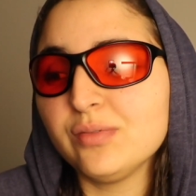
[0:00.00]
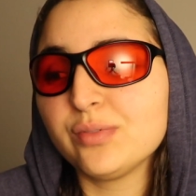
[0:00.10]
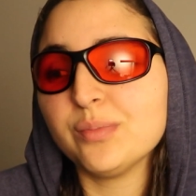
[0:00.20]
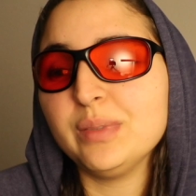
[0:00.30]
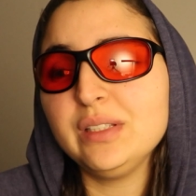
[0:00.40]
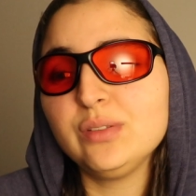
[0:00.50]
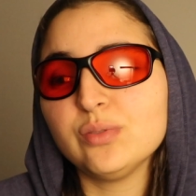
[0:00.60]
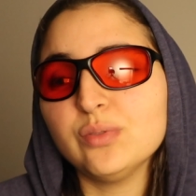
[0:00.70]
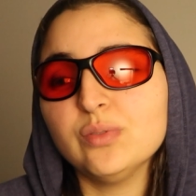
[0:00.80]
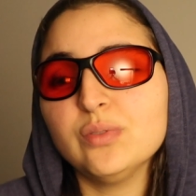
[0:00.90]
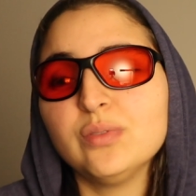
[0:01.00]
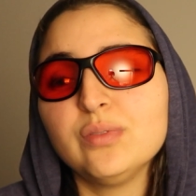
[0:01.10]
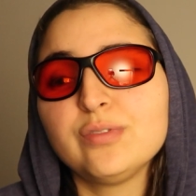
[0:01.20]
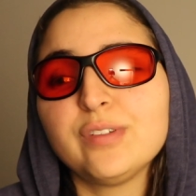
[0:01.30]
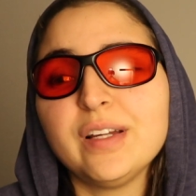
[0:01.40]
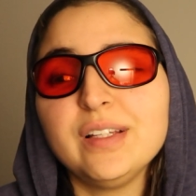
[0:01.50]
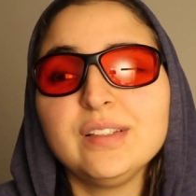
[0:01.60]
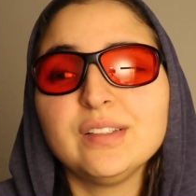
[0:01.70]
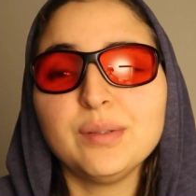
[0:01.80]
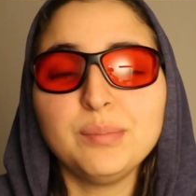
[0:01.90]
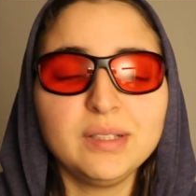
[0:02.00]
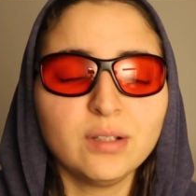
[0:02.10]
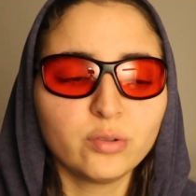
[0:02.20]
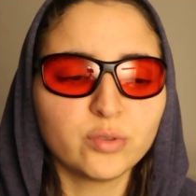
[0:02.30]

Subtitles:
for me to find a middle